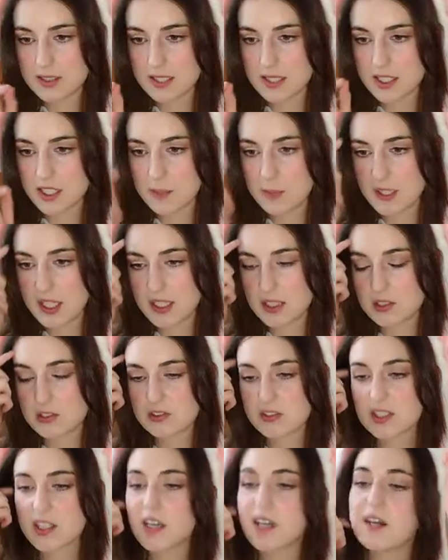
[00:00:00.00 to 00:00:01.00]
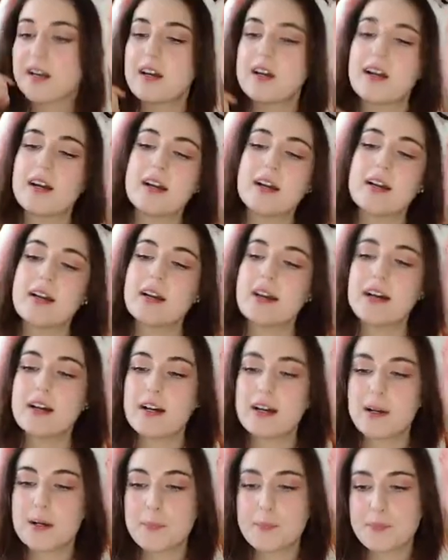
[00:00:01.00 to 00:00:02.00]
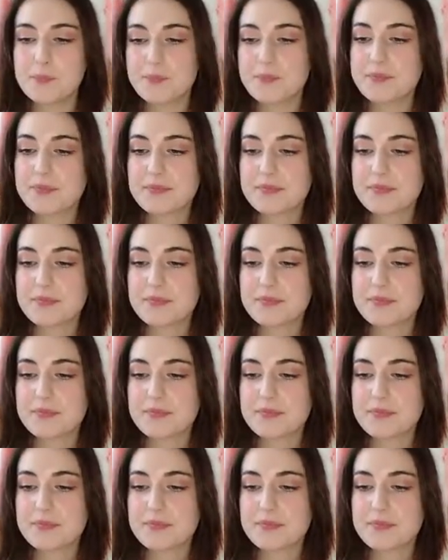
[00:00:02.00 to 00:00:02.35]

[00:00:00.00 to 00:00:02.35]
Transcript: tiny mouth. Um,